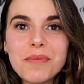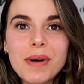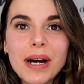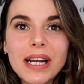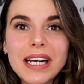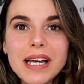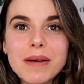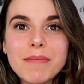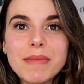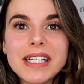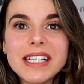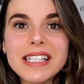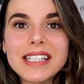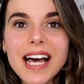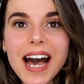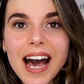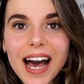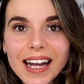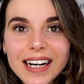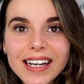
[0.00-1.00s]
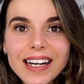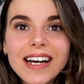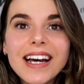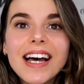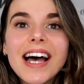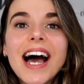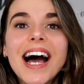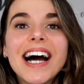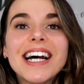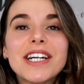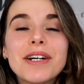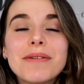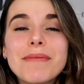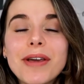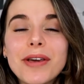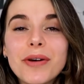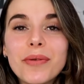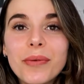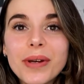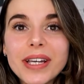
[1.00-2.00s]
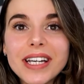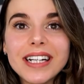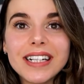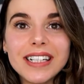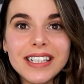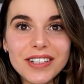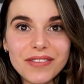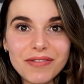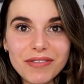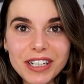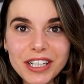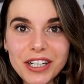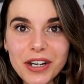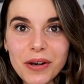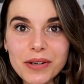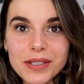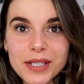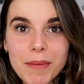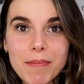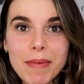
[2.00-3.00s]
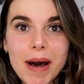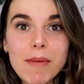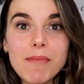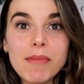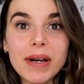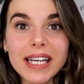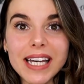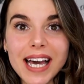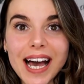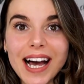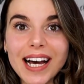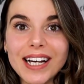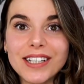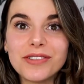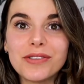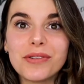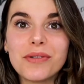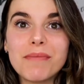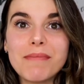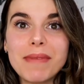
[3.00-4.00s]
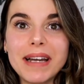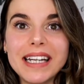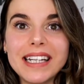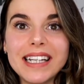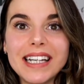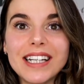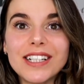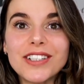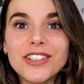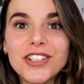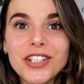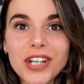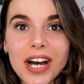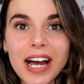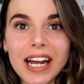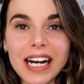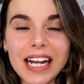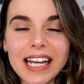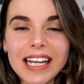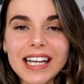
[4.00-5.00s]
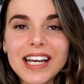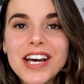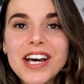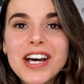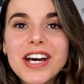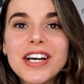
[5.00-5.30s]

My name is Hannah and I make weekly videos about my candle making journey.